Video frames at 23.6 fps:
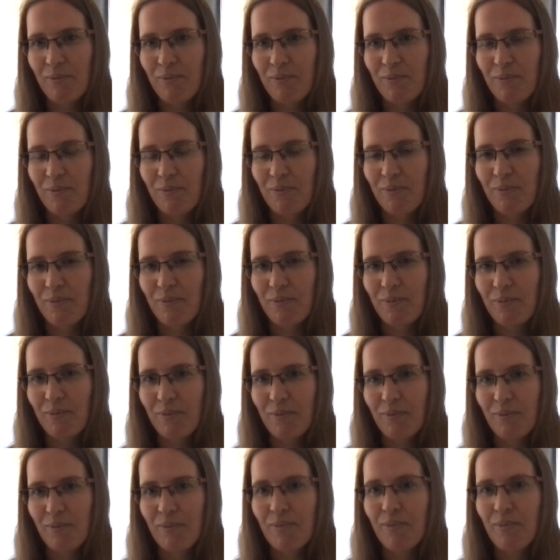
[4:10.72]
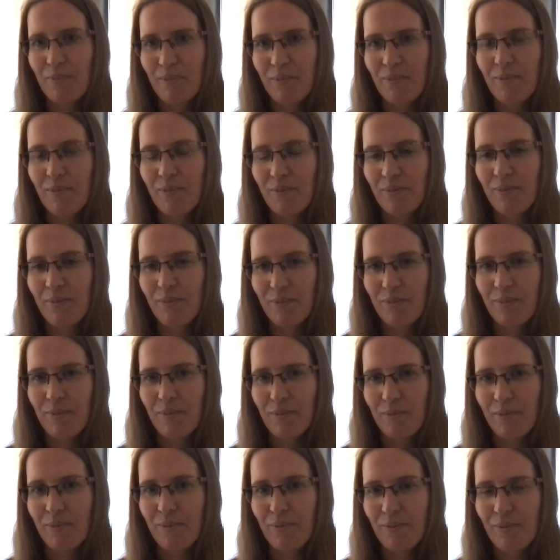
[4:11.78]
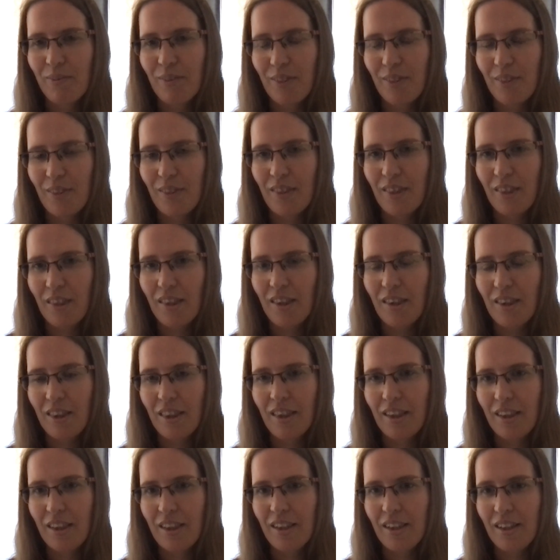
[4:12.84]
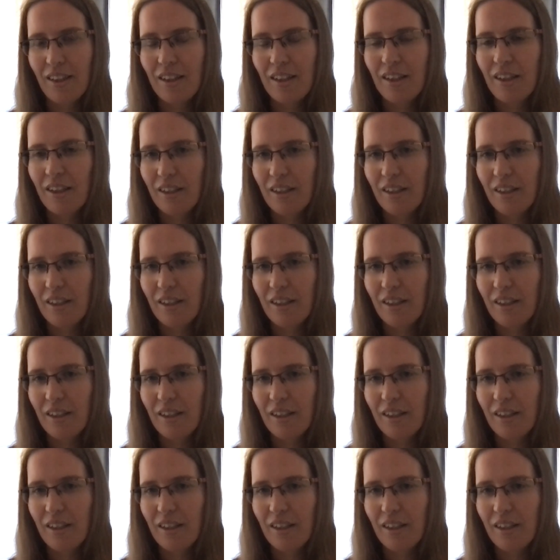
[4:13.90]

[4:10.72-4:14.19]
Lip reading: This person isn't speaking.